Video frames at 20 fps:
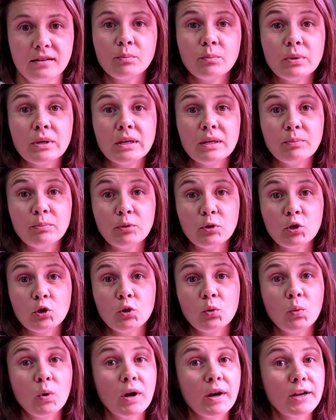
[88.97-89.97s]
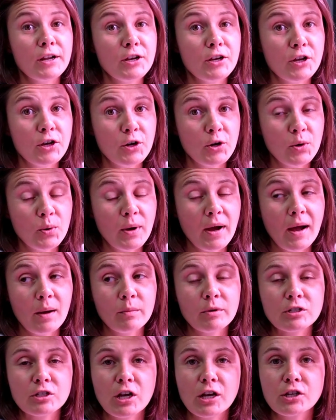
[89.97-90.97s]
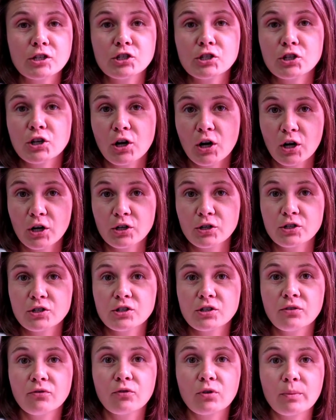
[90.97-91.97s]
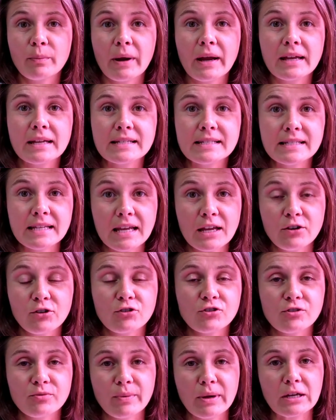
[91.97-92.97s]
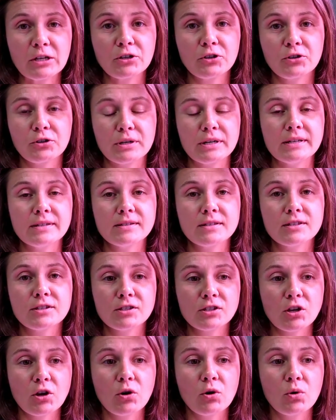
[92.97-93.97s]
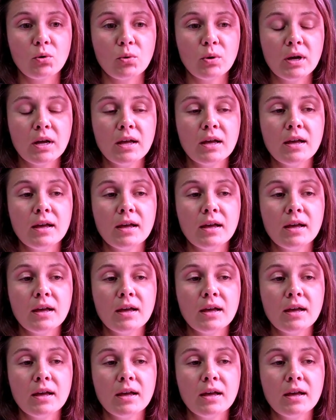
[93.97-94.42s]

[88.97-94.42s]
People want to know how much I charge for my containers of microgreens. So